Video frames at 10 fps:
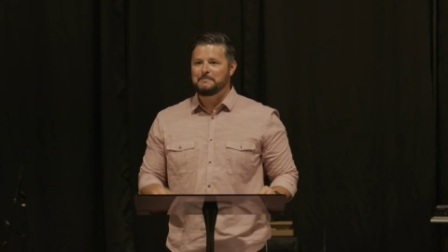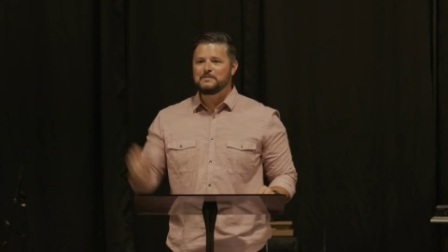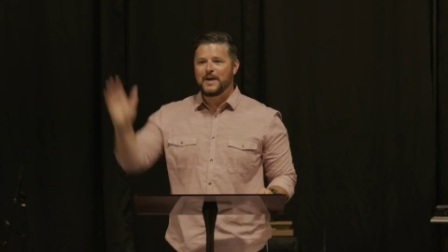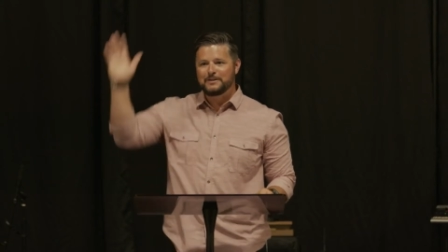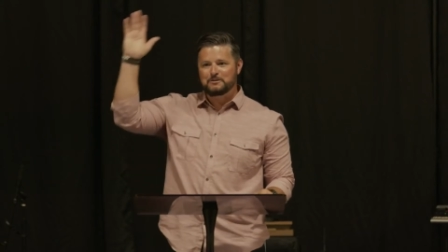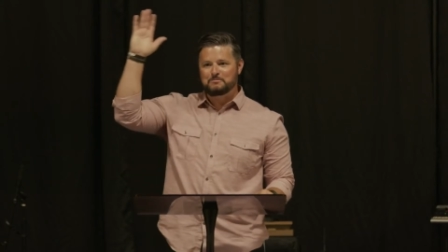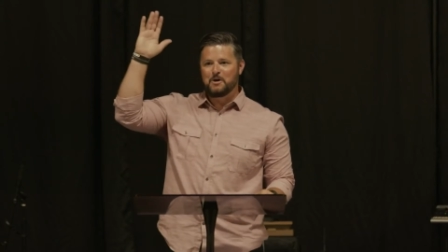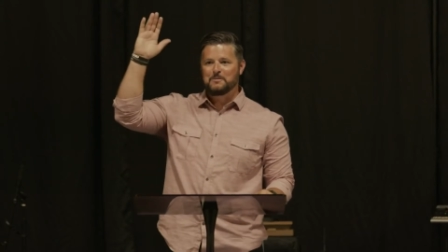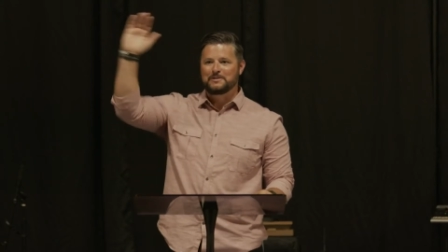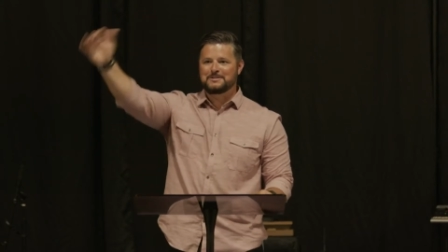How many of you had those
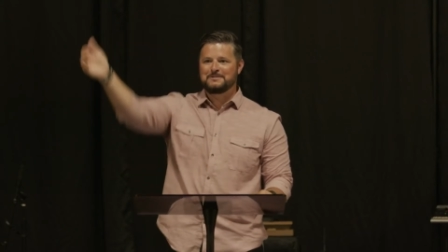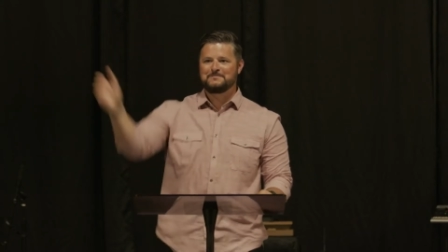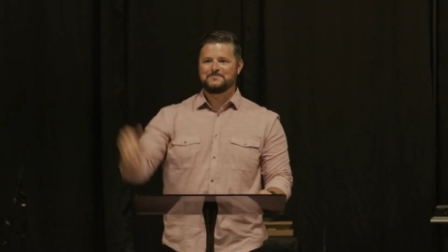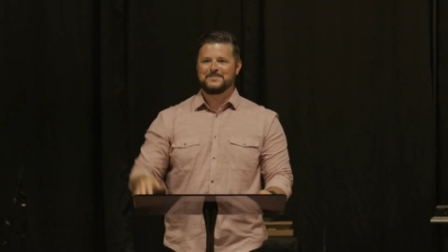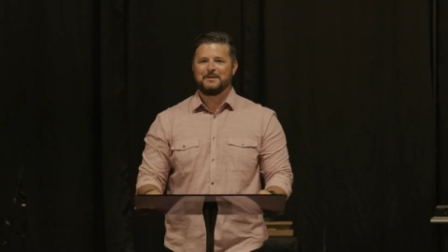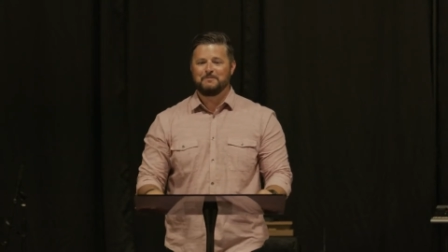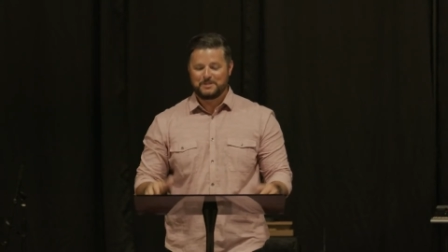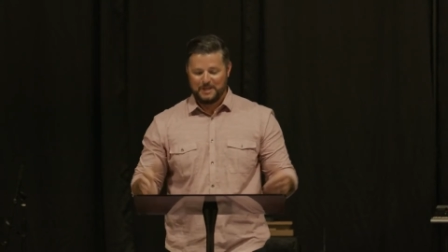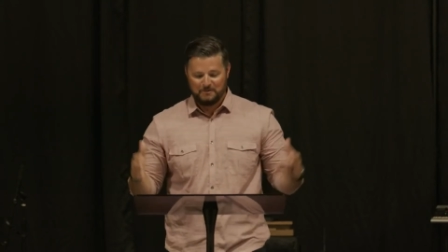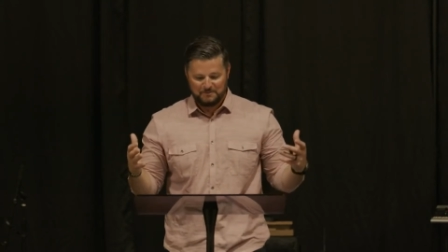moments? It
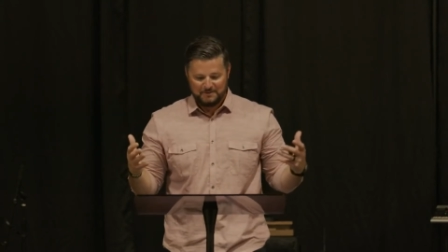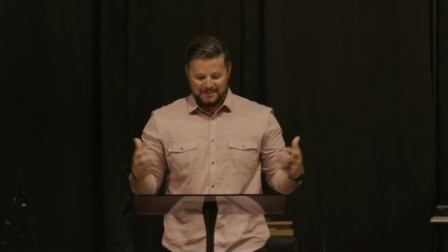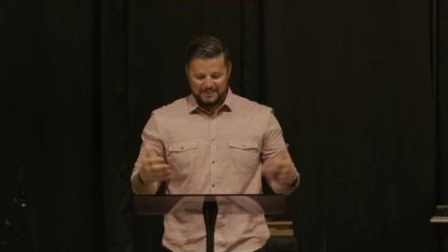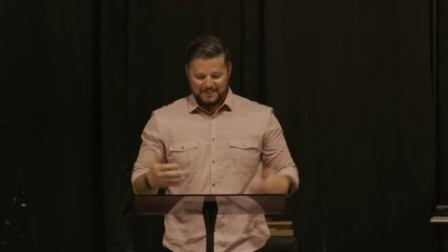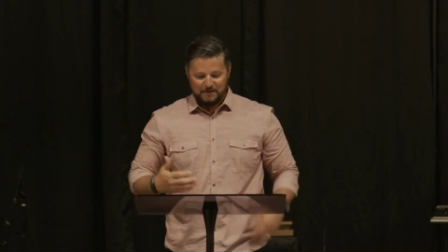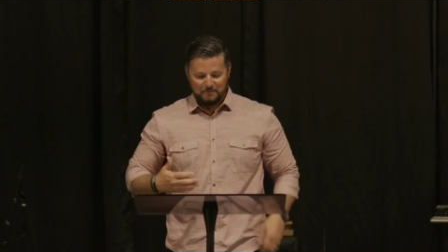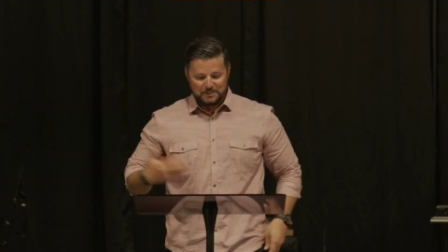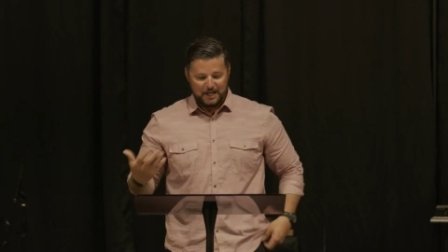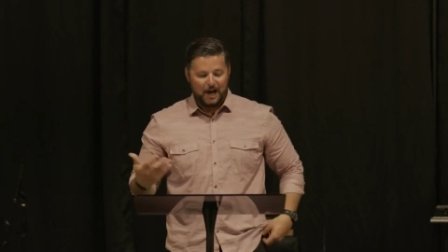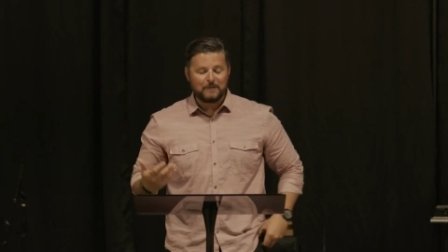was, it, it
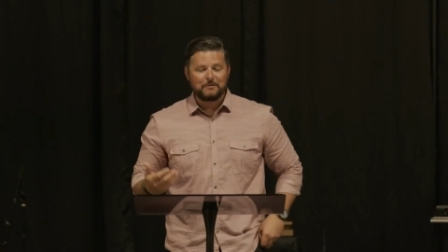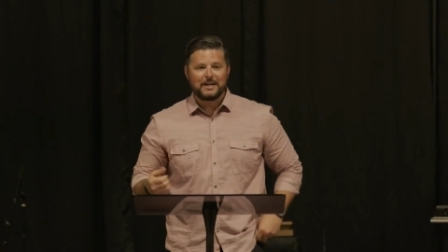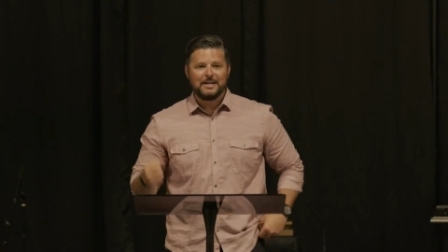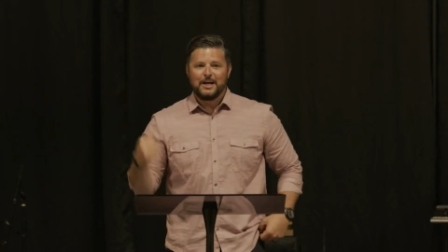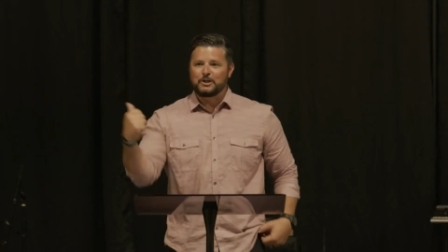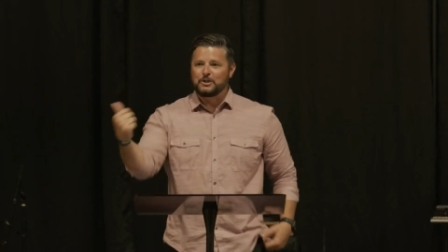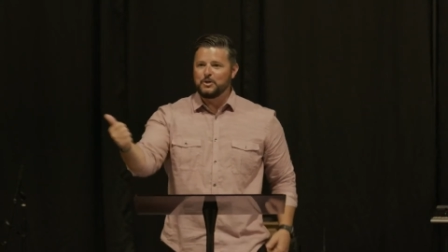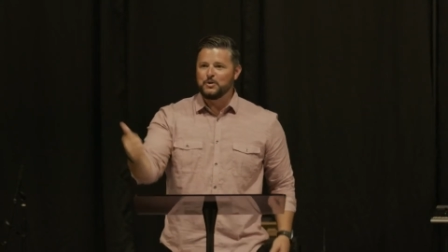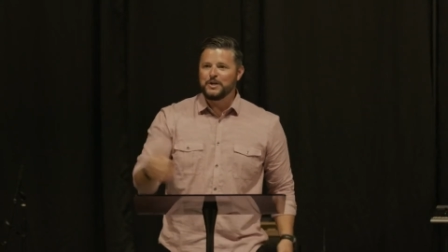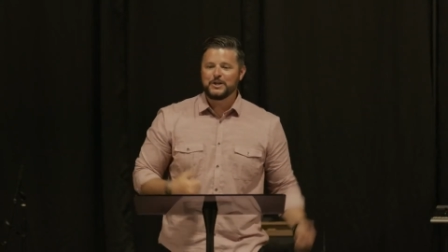was God, right? A
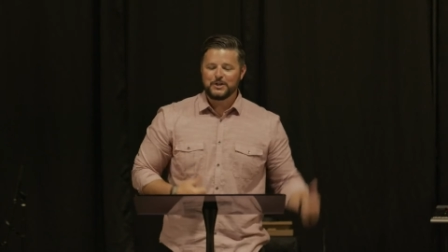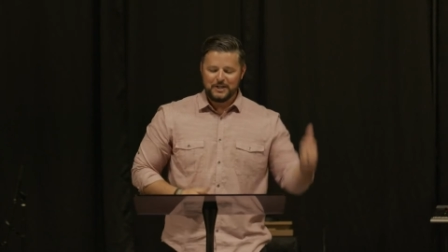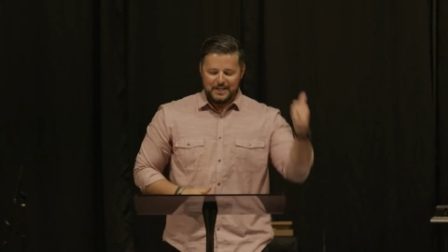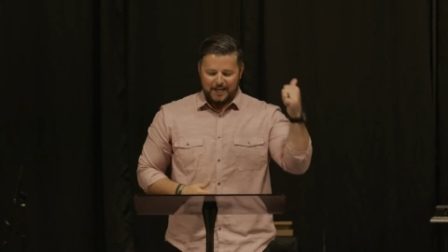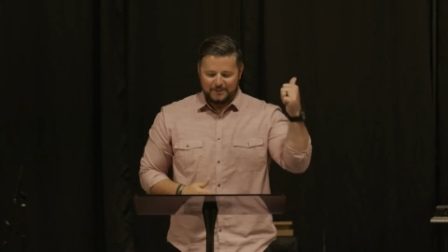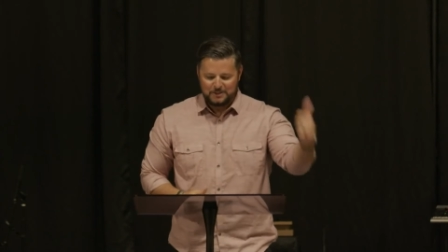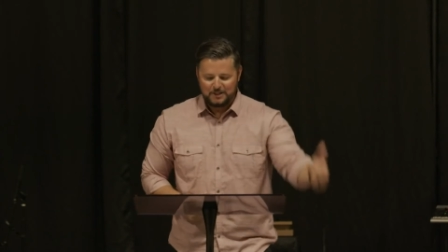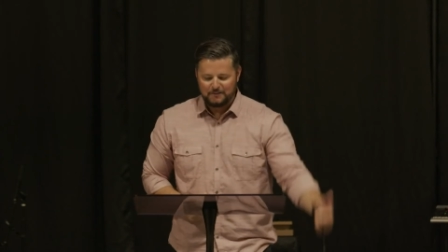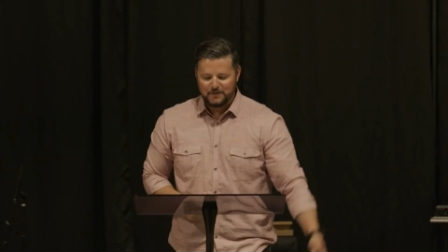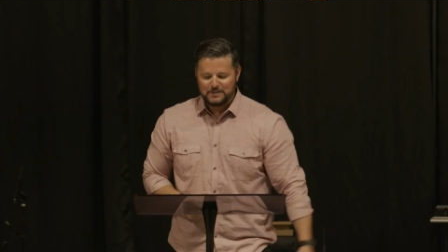clue here, a
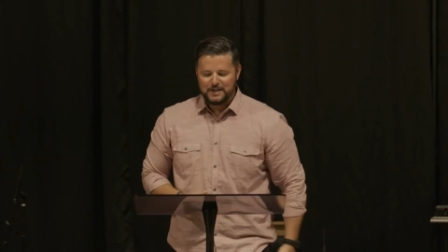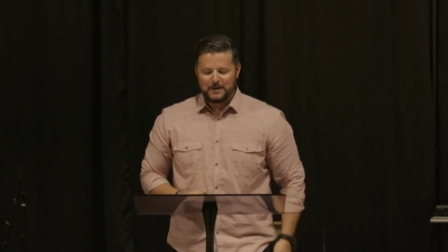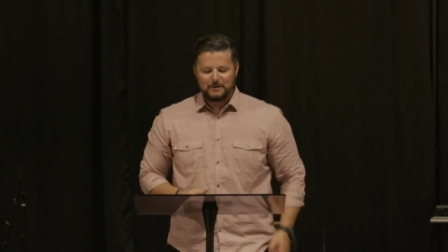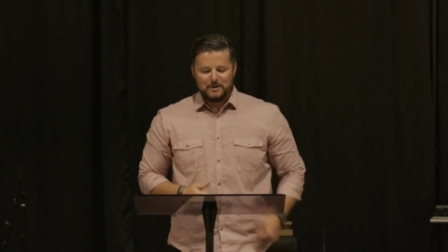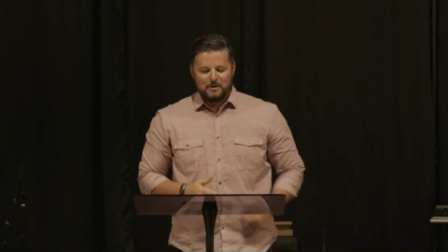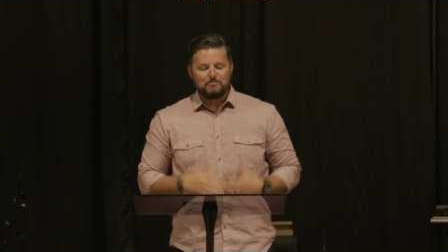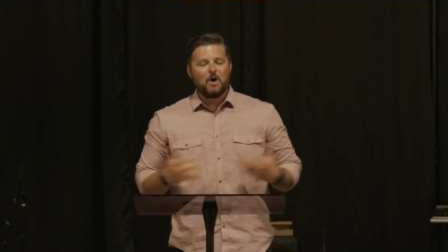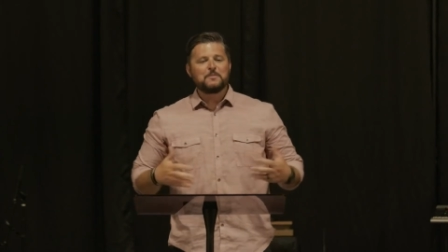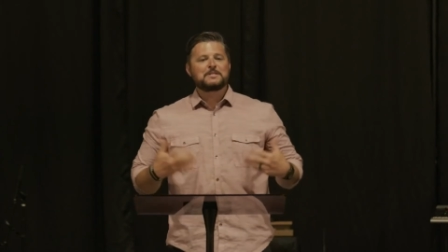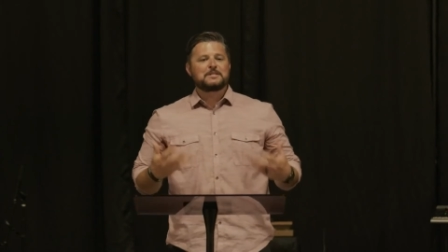discovery there,
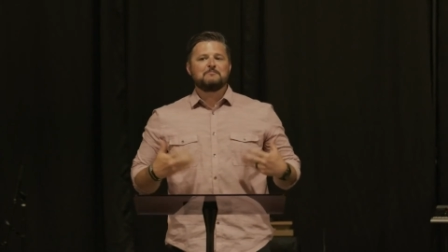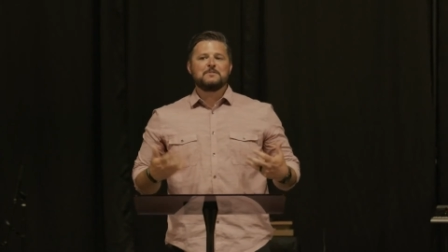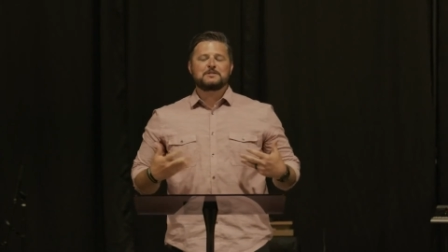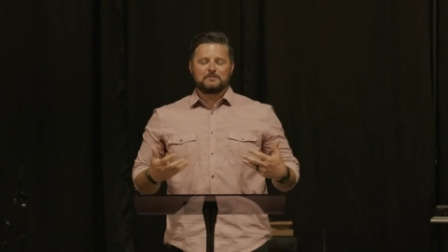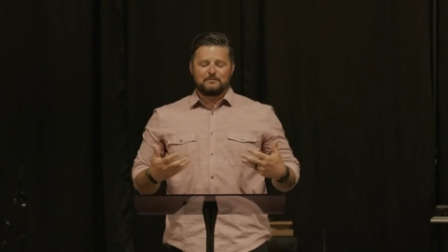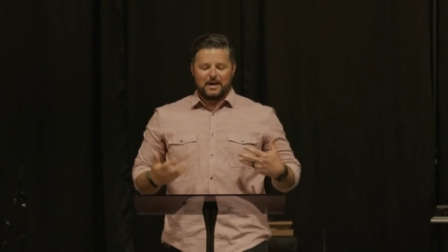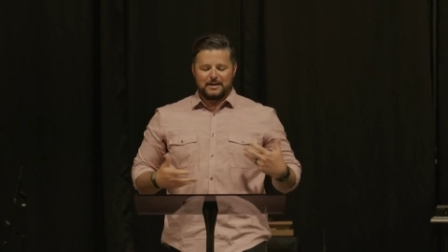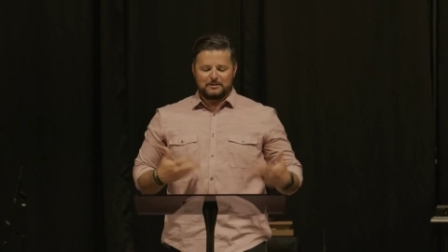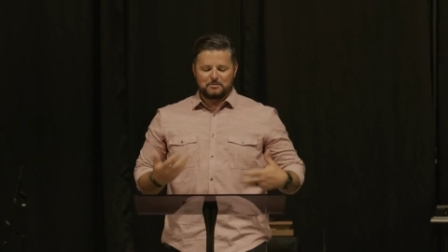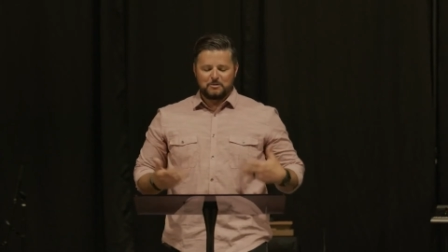moments that
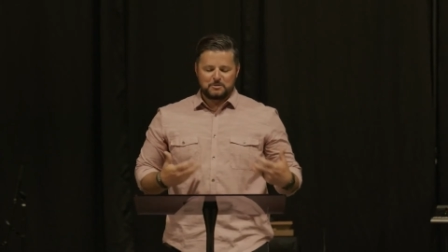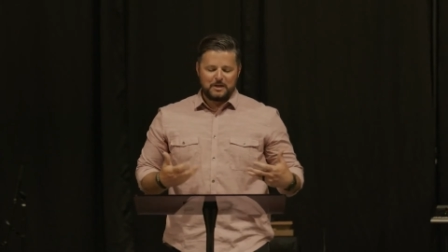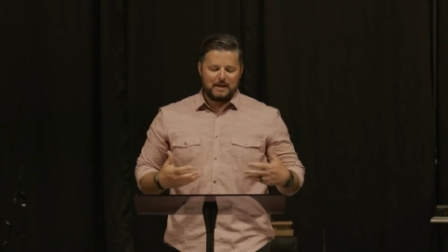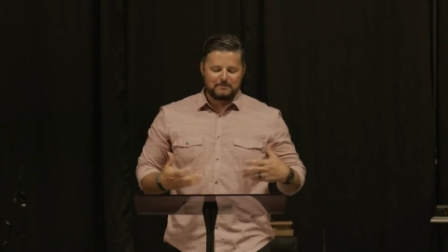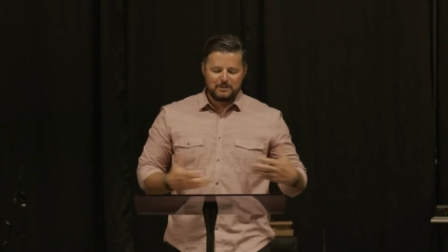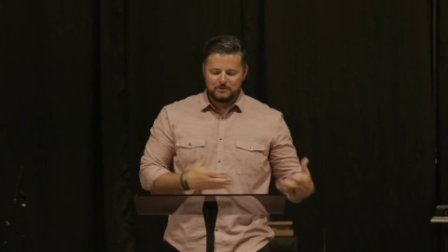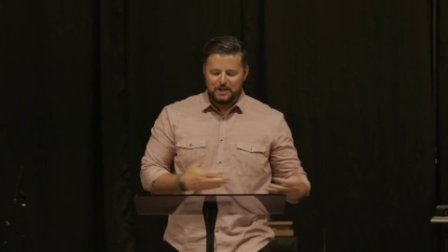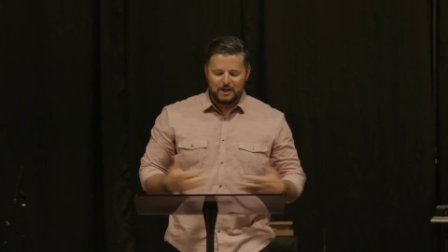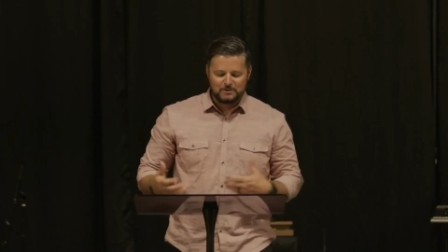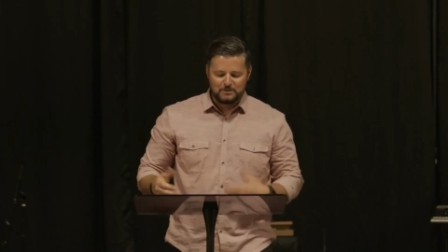mystify us, which we have little
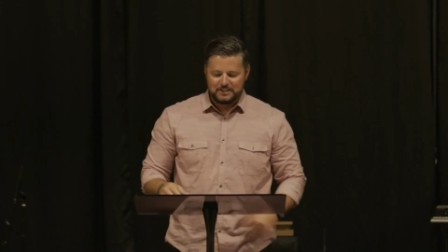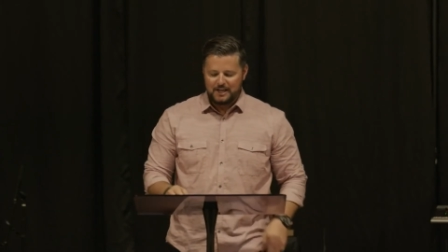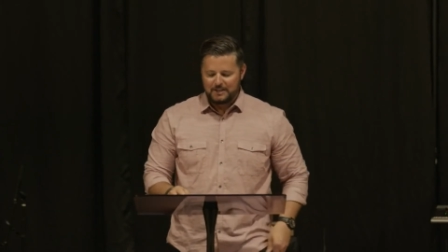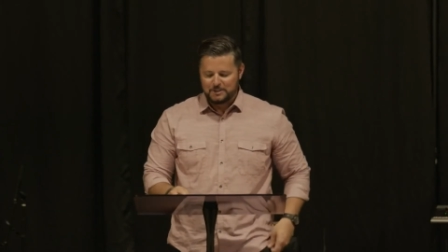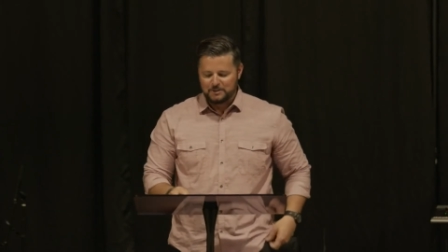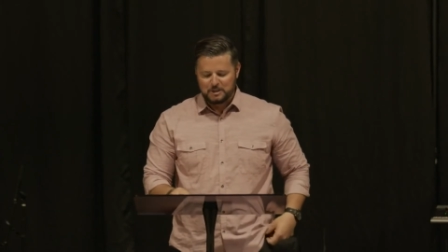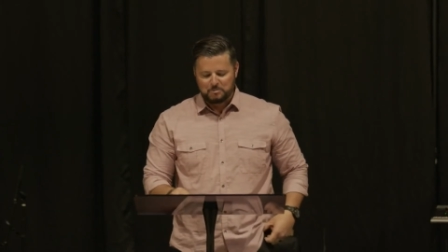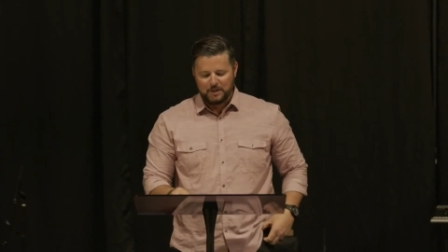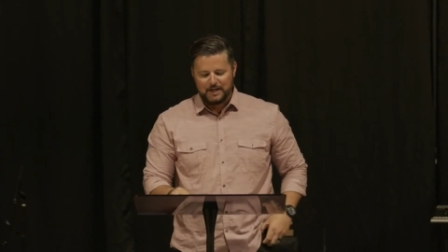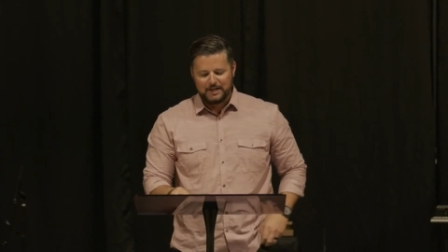doctrine theology to
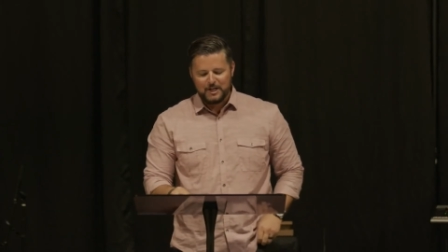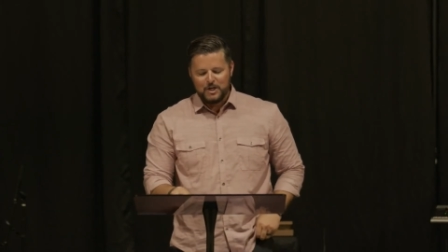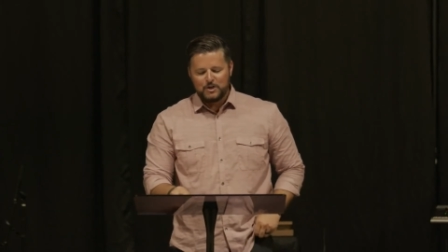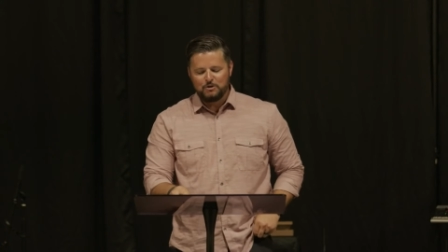explain.